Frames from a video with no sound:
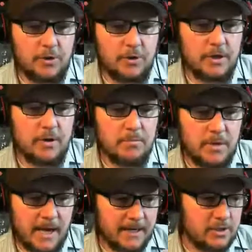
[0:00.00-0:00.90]
going
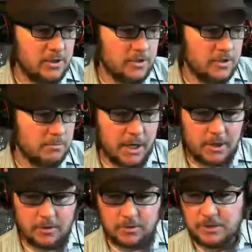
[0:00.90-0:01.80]
back to
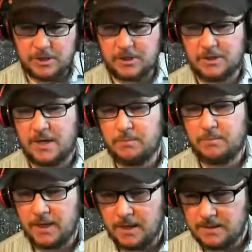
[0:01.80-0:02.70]
bottle conditioned
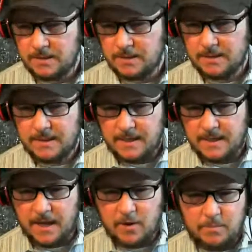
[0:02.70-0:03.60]
IPAs.
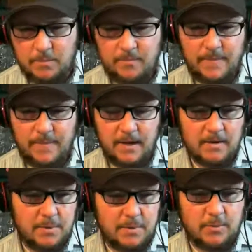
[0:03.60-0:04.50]
I know you know
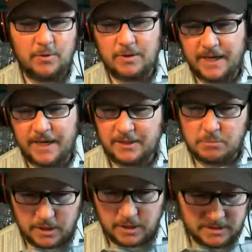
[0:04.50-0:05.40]
people don't like the
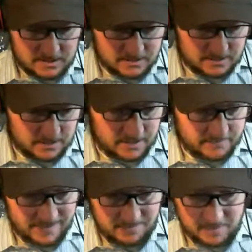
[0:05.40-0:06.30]
murkiness on a lot of
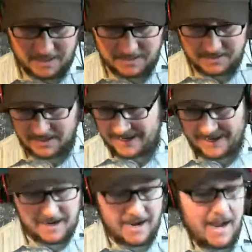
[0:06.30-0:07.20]
IPAs.
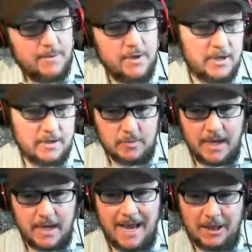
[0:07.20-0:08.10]
I'm the other way.
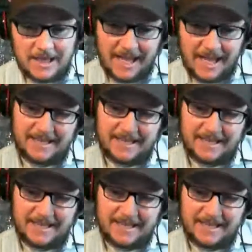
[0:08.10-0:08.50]
I like yeah.